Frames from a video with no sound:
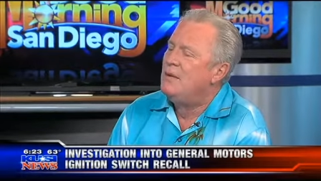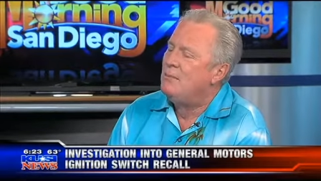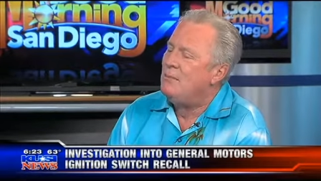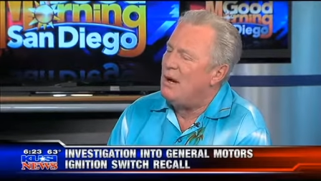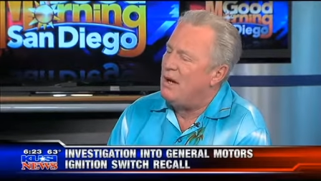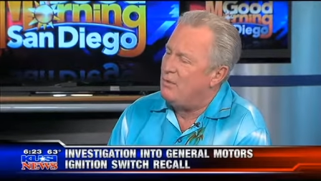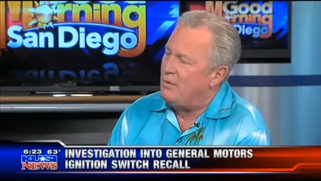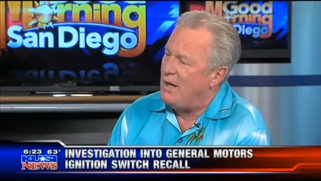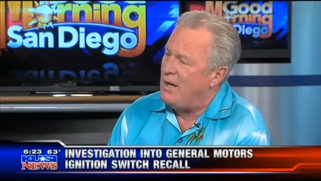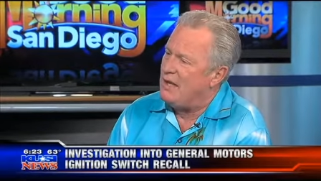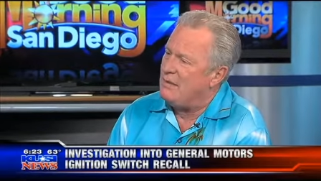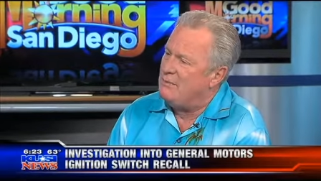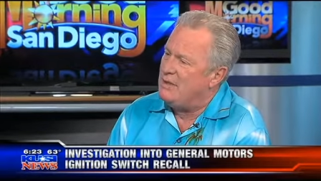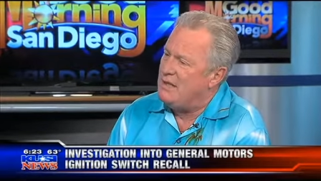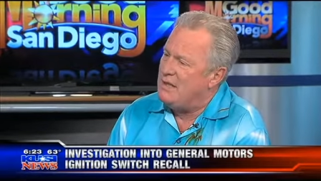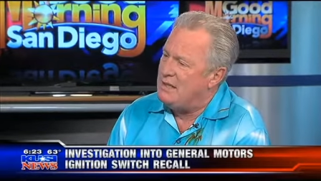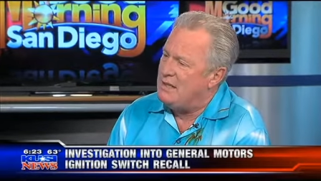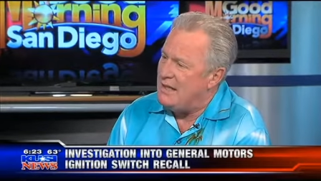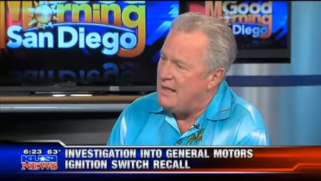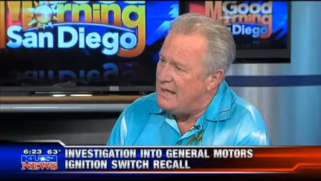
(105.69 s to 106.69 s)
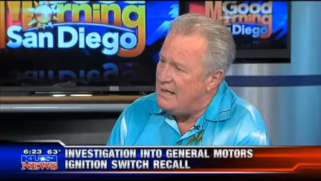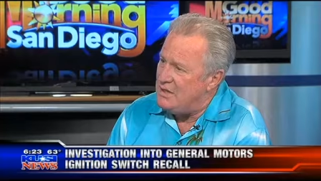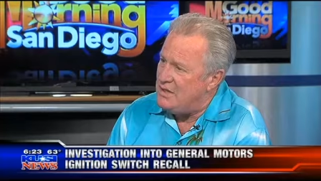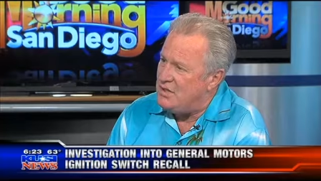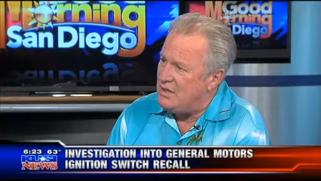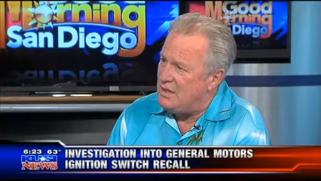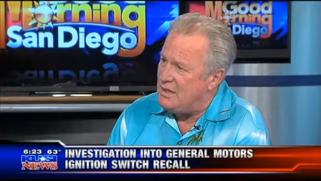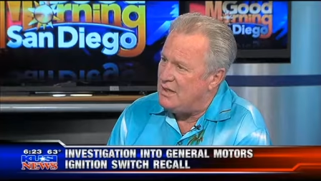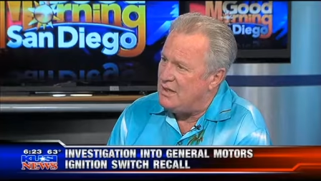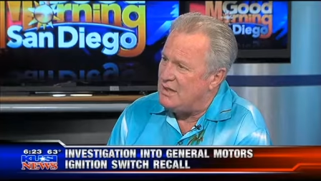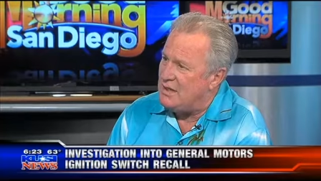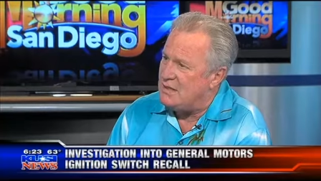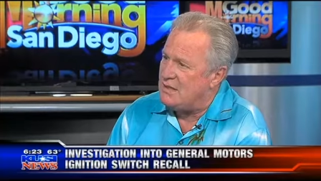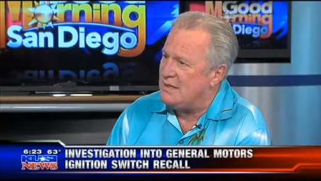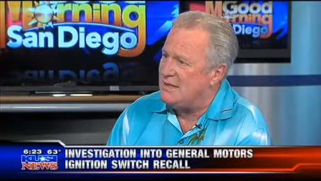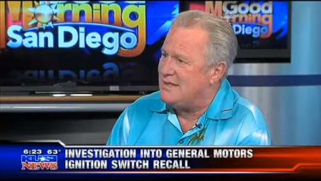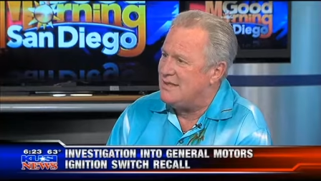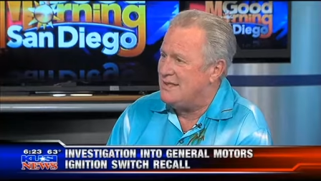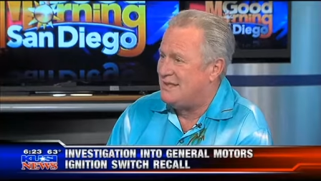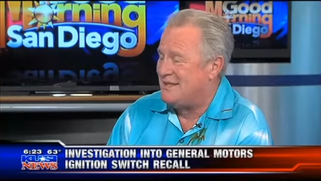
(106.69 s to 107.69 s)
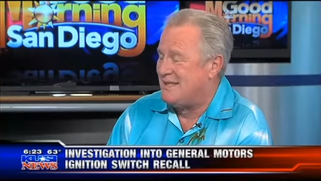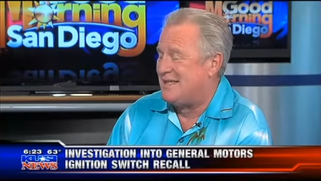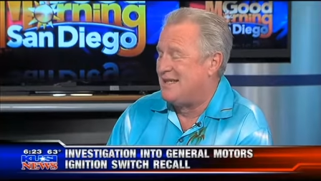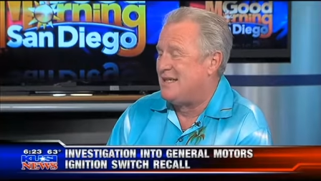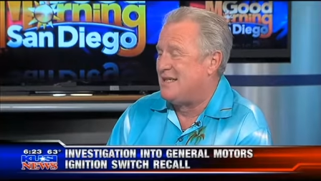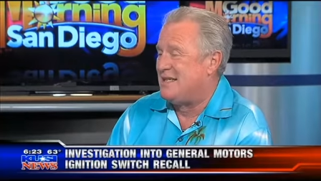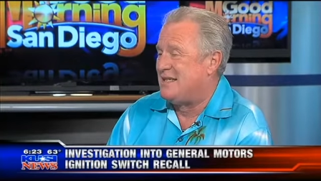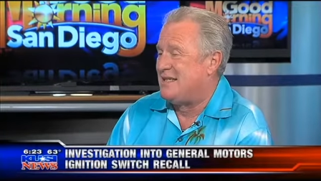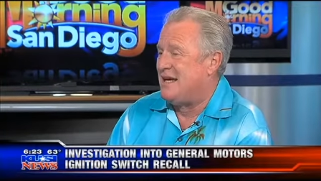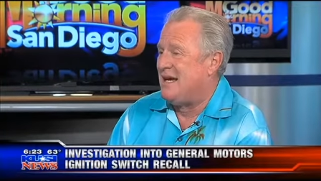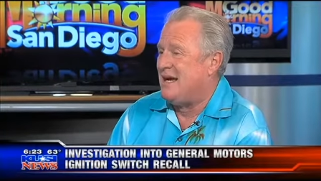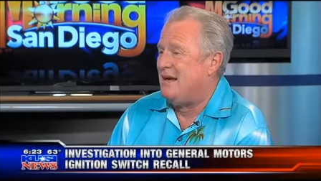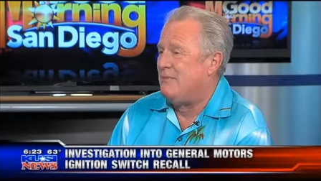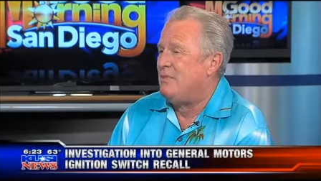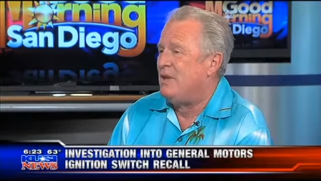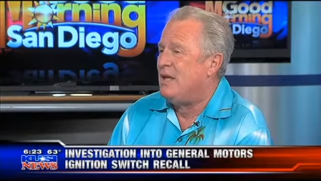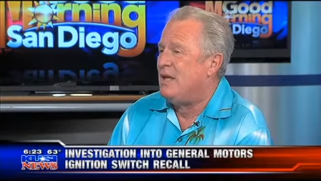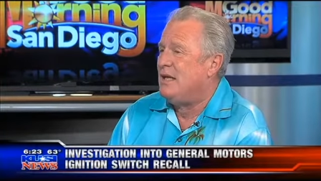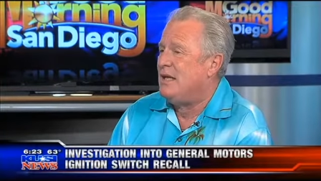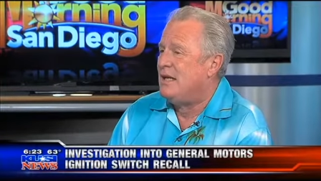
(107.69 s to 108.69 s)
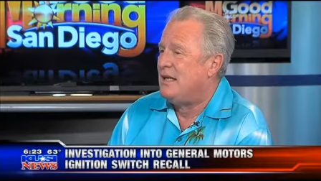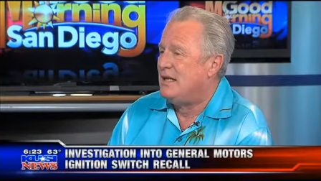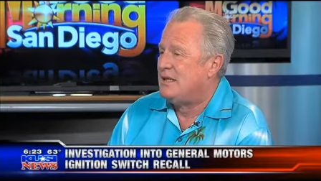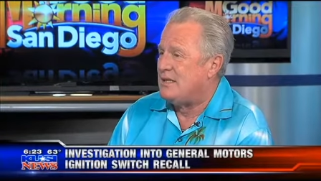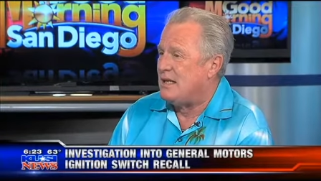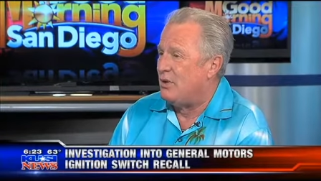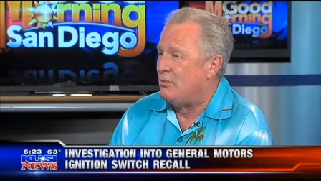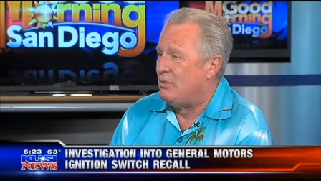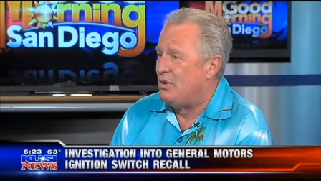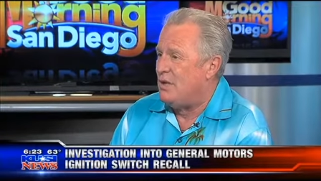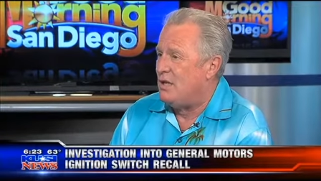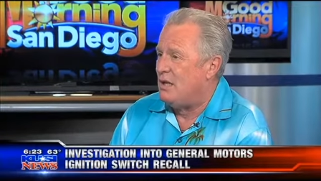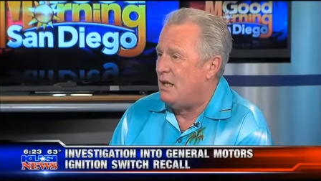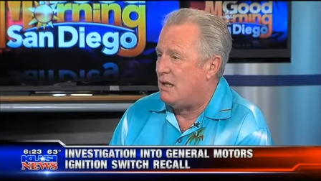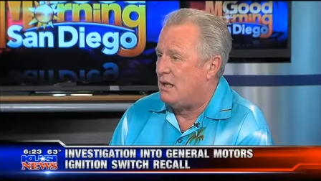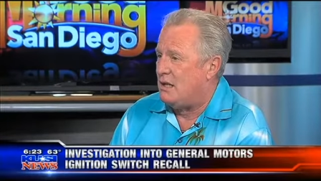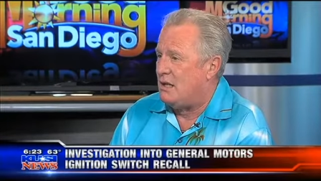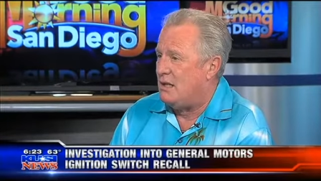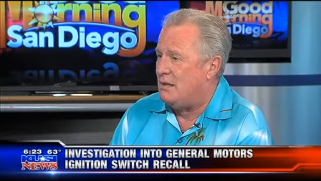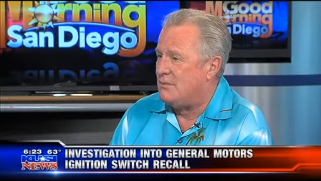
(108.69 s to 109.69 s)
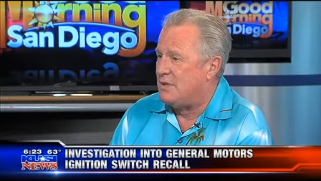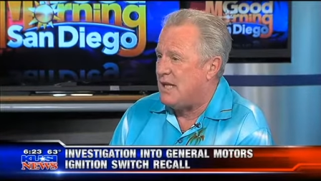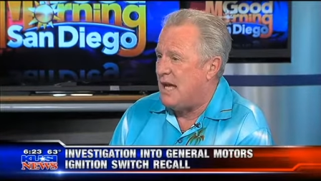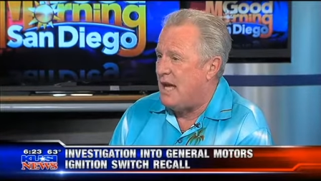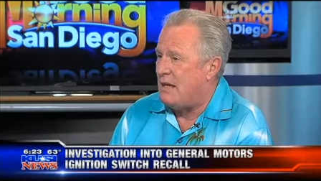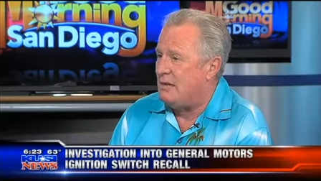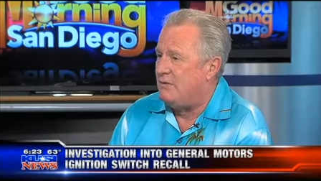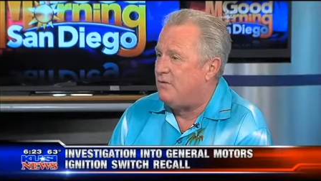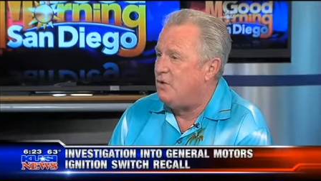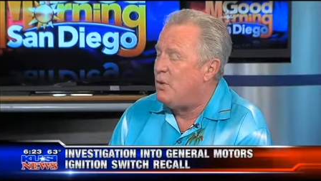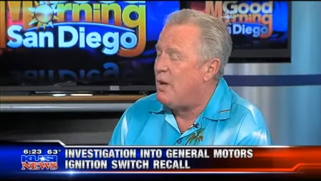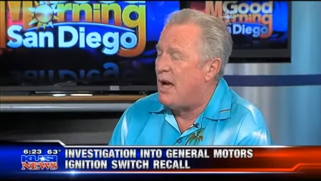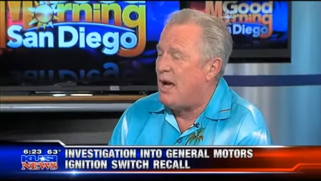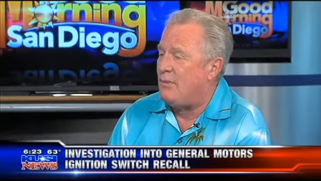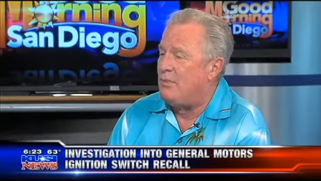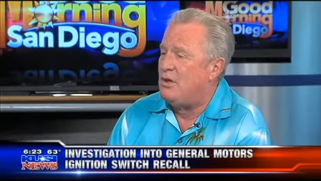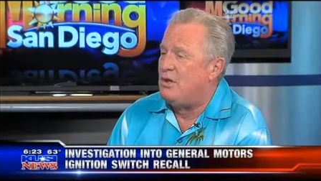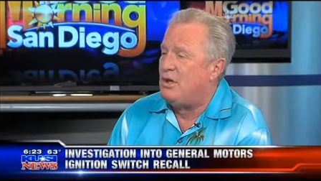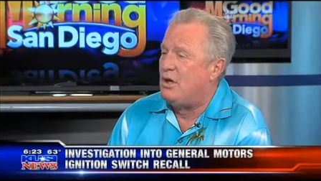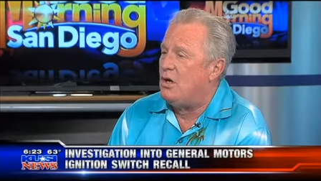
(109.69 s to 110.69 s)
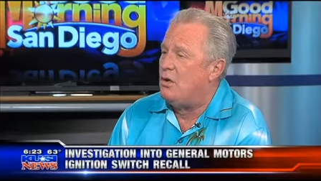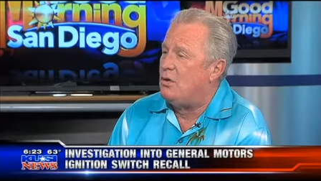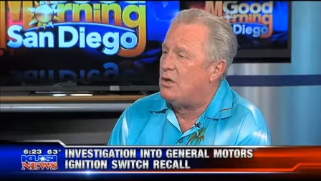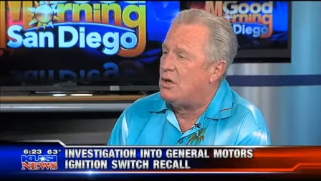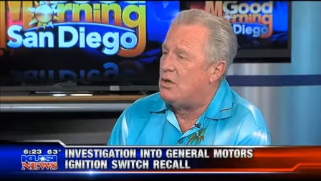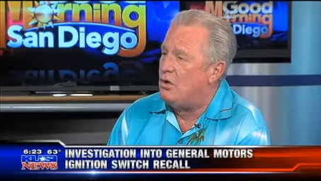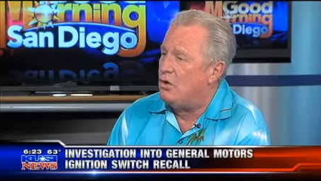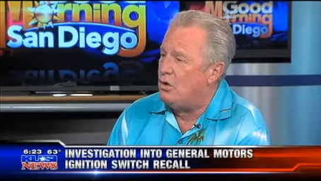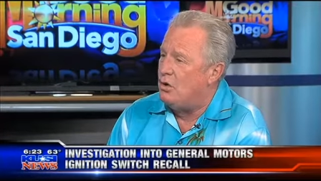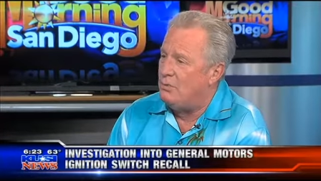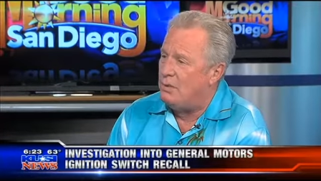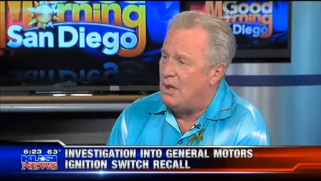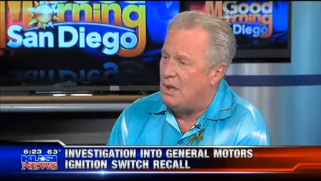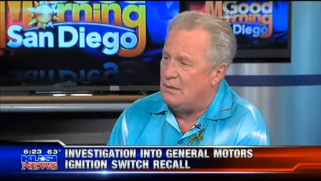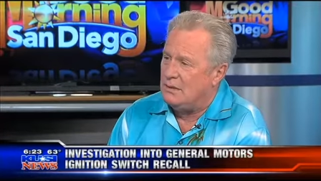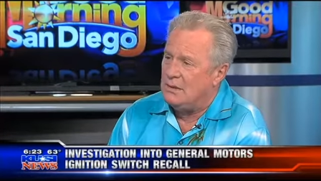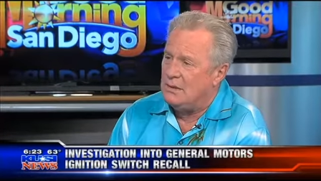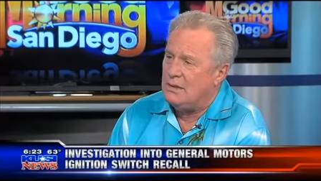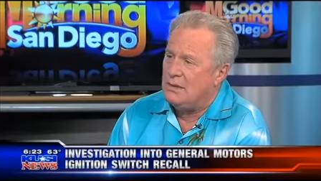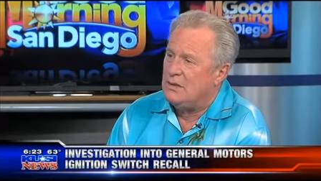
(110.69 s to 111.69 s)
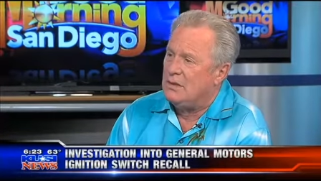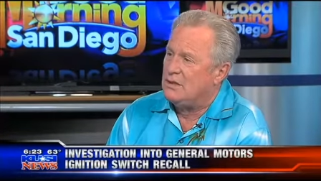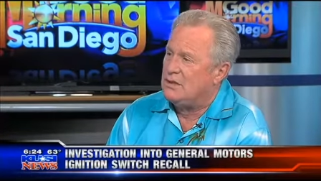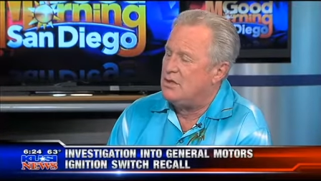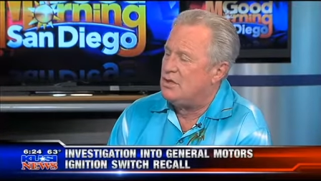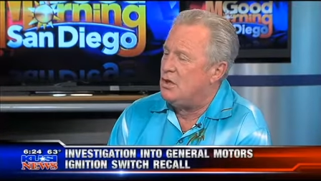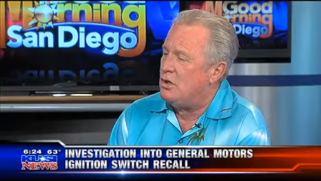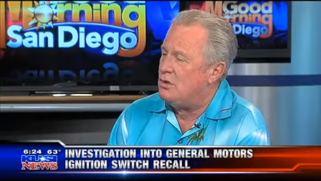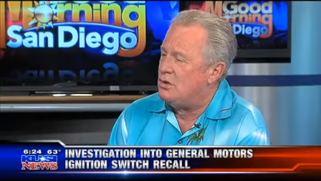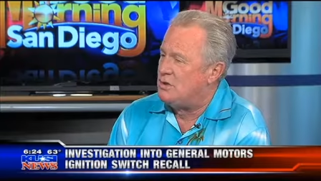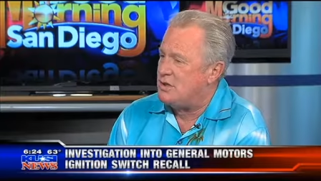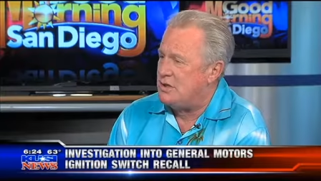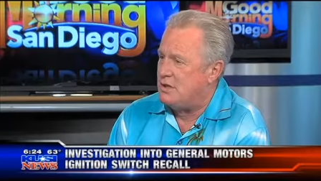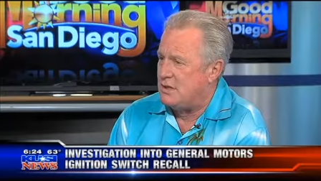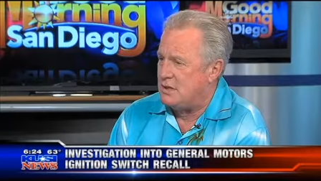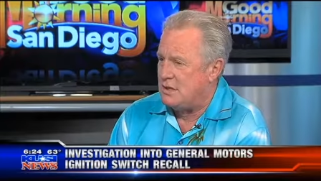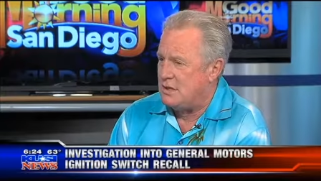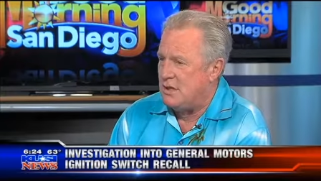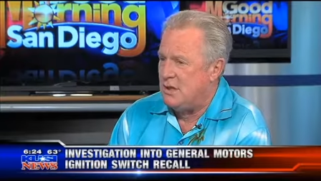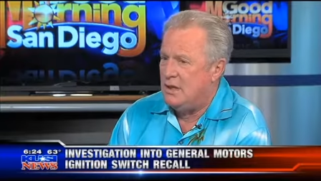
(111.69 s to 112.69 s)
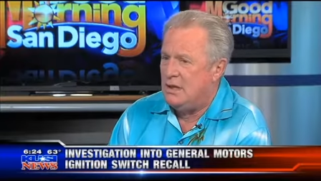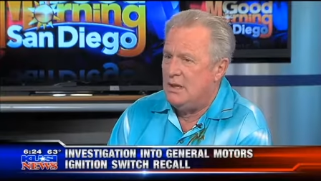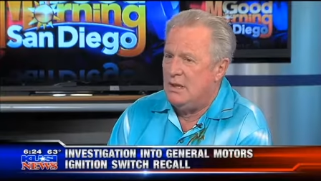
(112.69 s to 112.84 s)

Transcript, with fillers: My recommendation is until such time as that recall comes out, if you happen to own a Cobalt, a Solstice,